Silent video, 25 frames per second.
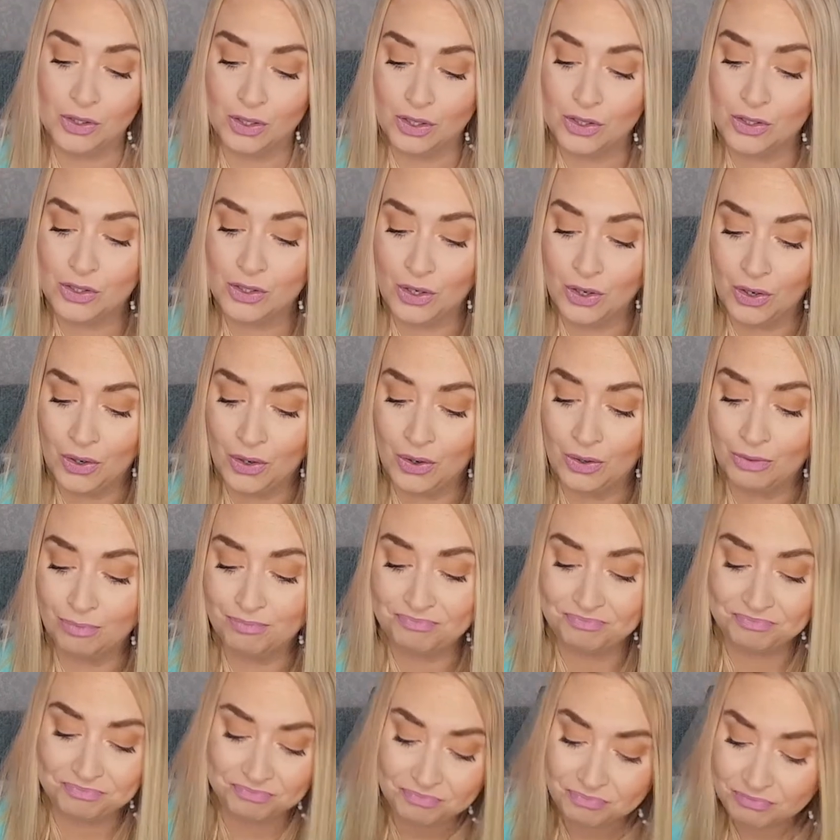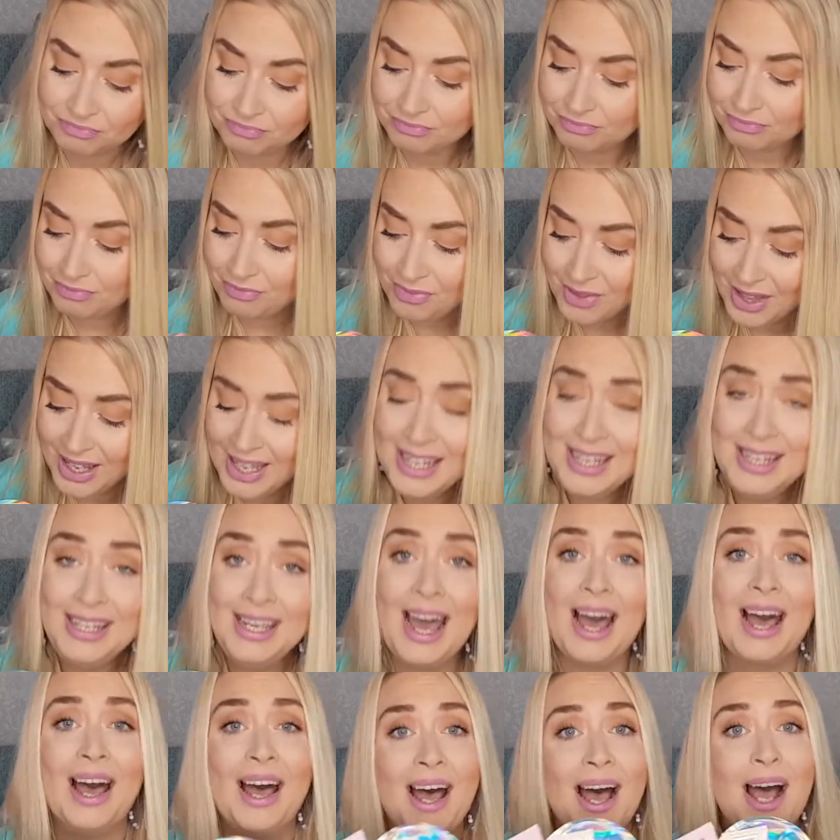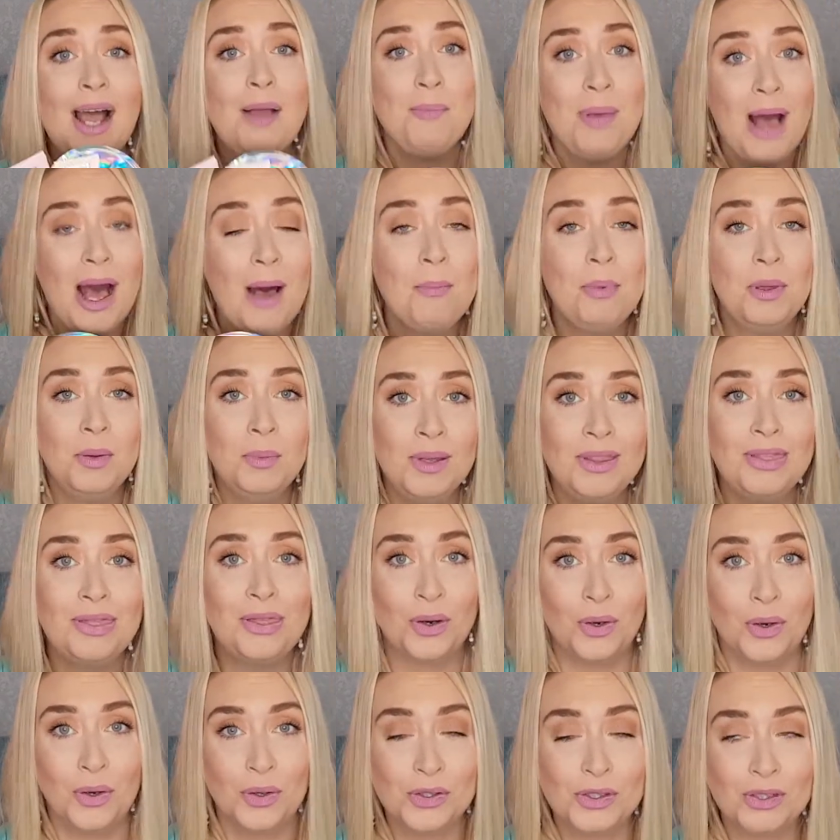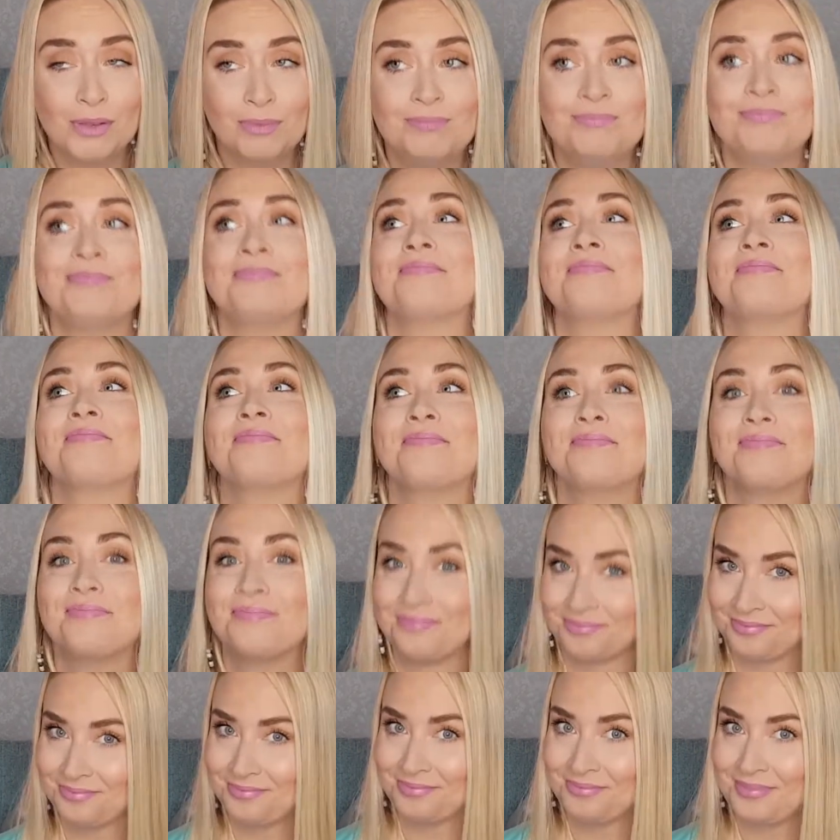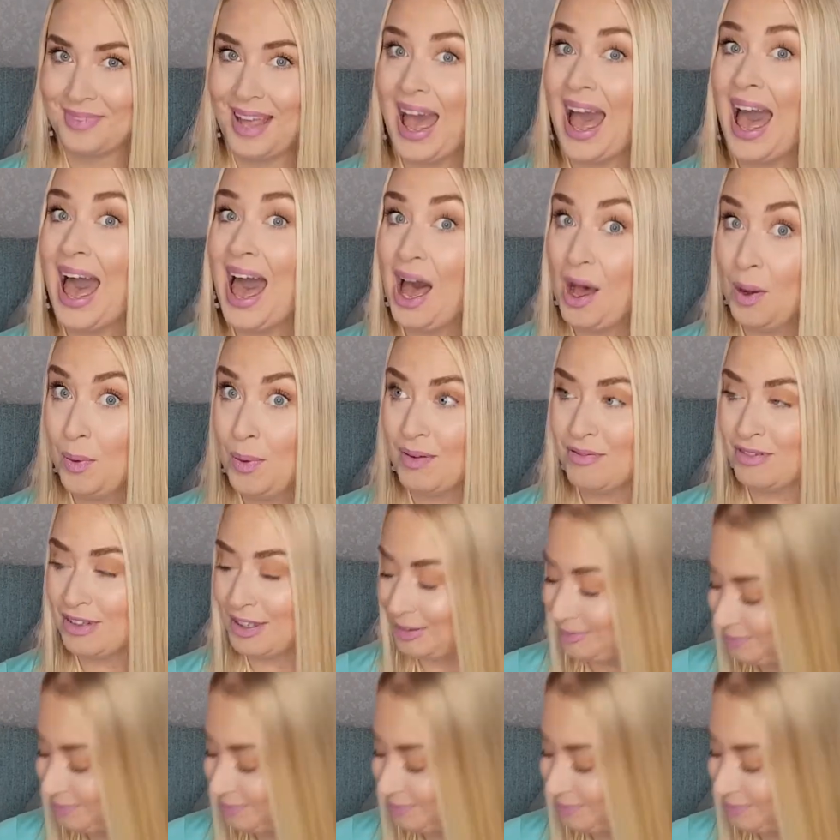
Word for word: So yeah, I'm happy with those. However,